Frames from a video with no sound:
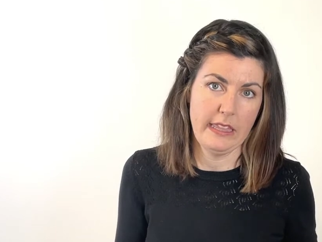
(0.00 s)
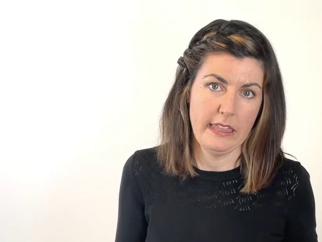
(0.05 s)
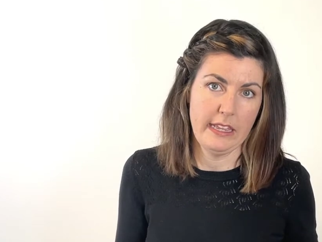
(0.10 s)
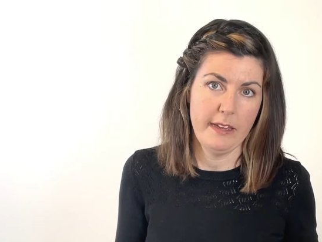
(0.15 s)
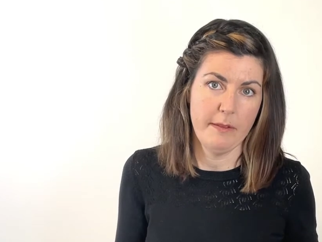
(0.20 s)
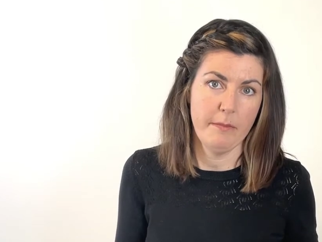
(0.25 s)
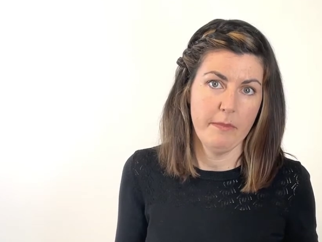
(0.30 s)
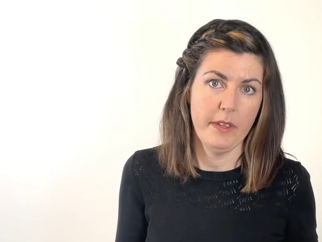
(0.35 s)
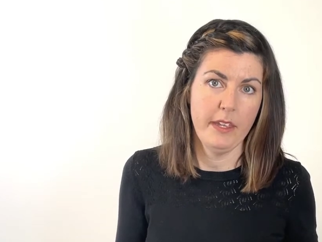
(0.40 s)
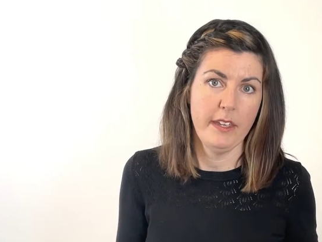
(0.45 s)

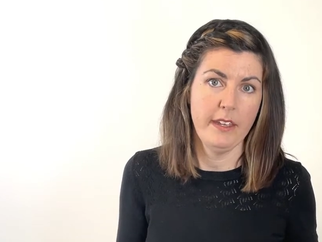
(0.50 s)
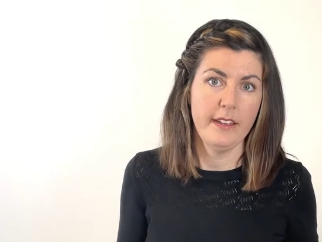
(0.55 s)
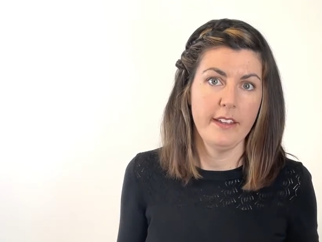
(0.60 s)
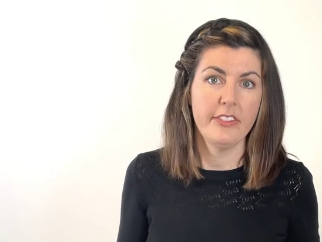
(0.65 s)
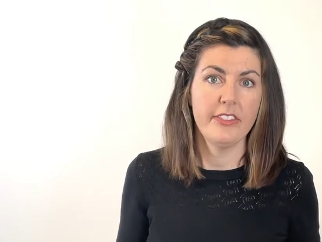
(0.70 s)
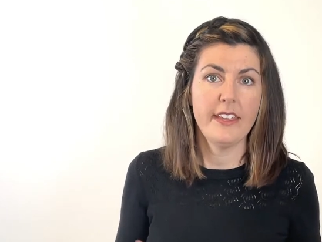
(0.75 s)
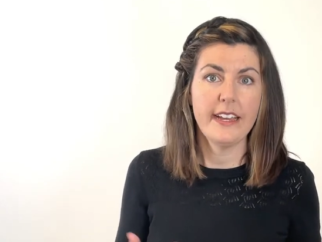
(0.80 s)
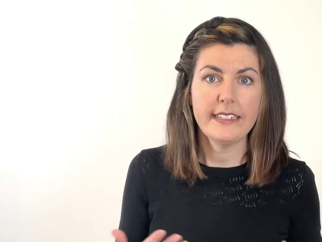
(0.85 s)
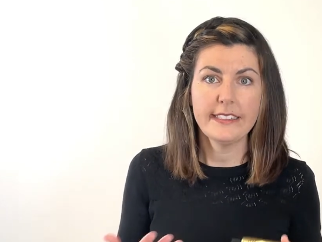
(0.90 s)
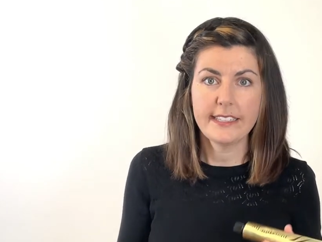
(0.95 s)
them.
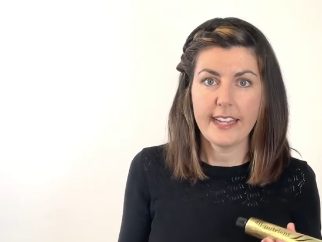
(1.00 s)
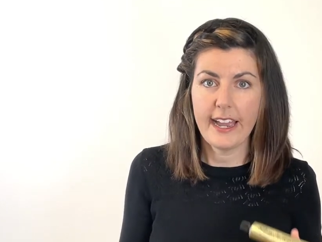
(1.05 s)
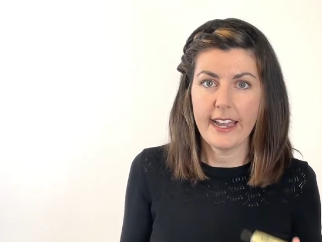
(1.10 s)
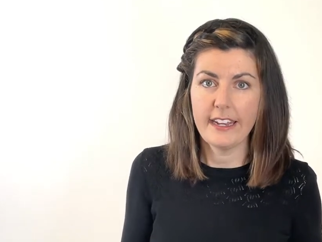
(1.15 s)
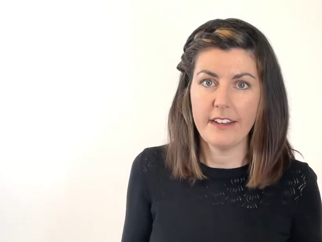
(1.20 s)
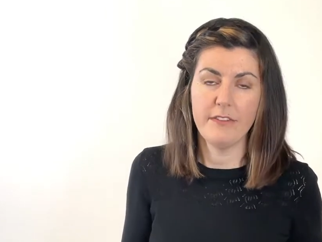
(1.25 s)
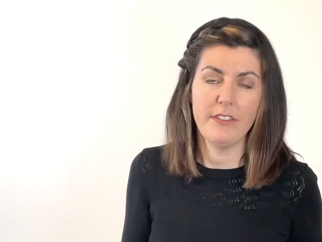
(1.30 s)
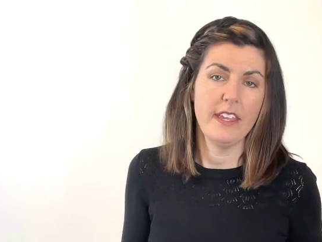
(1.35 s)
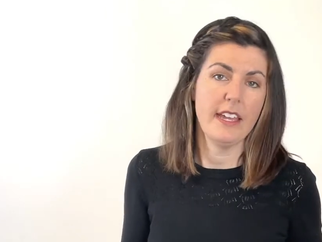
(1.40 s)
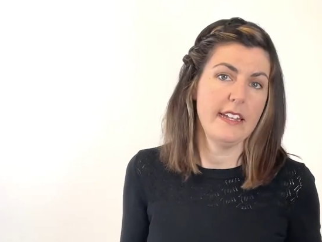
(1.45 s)
That's kind
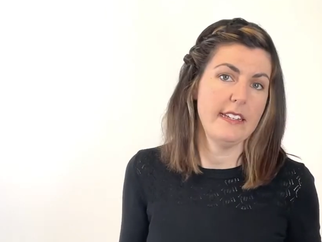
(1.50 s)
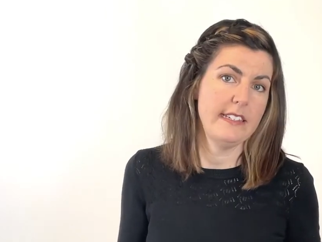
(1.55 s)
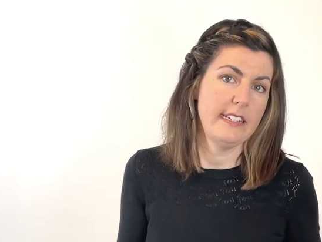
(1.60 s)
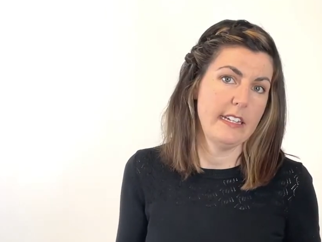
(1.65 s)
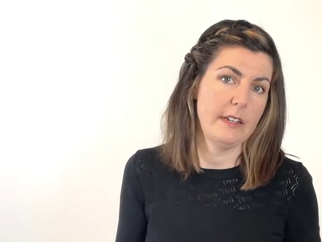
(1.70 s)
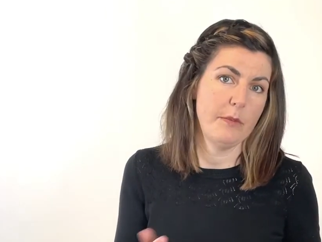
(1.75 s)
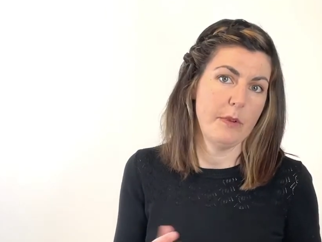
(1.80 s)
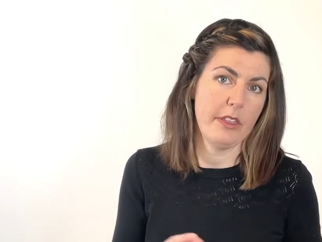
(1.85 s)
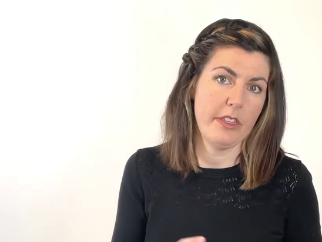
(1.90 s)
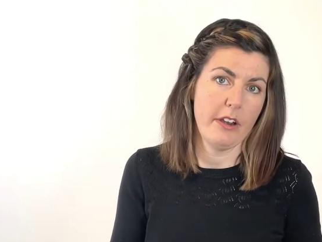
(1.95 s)
of the idea
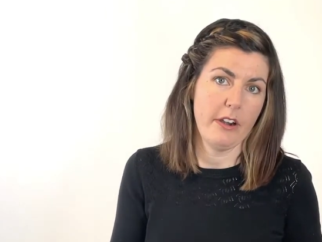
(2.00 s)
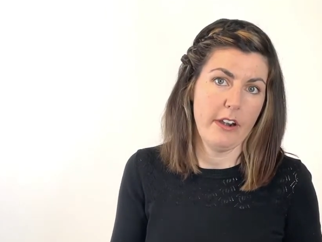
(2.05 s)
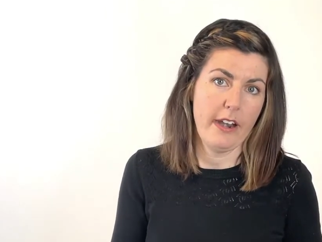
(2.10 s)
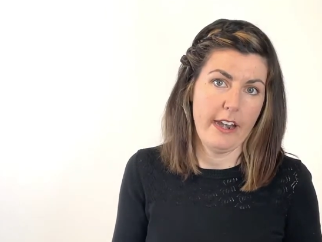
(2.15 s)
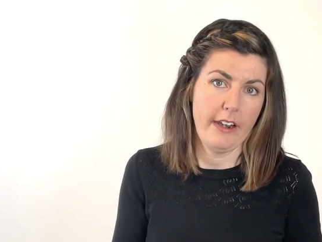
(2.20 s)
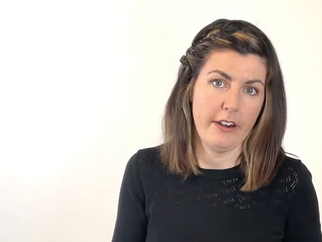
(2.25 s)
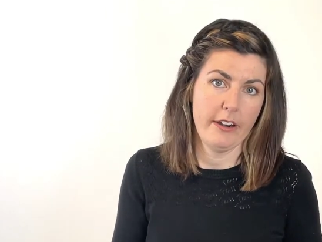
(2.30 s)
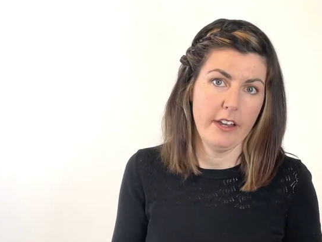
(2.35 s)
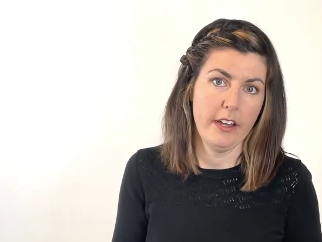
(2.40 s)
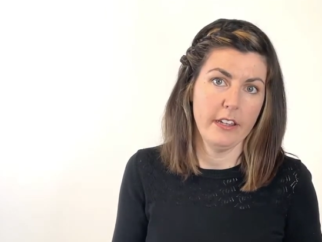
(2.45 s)
with our
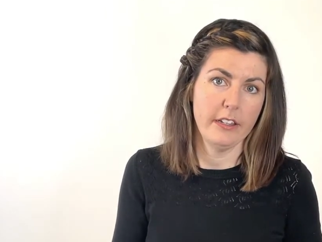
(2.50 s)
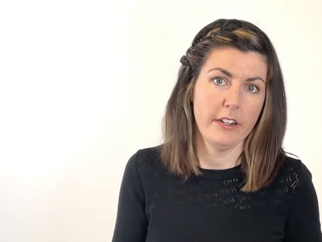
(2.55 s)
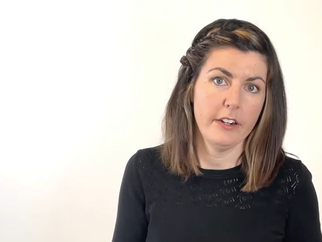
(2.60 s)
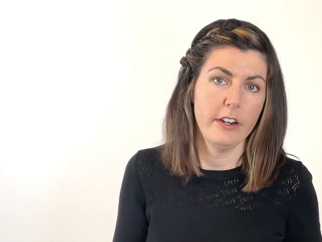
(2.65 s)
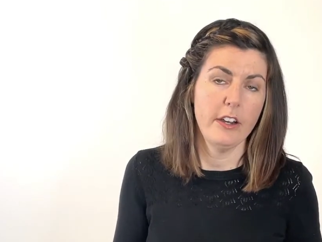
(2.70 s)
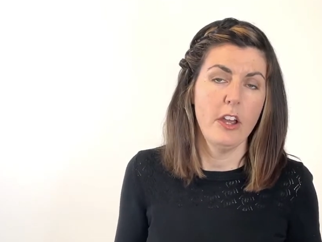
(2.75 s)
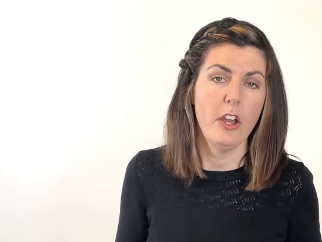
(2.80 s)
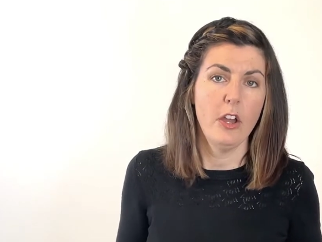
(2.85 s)
hair color.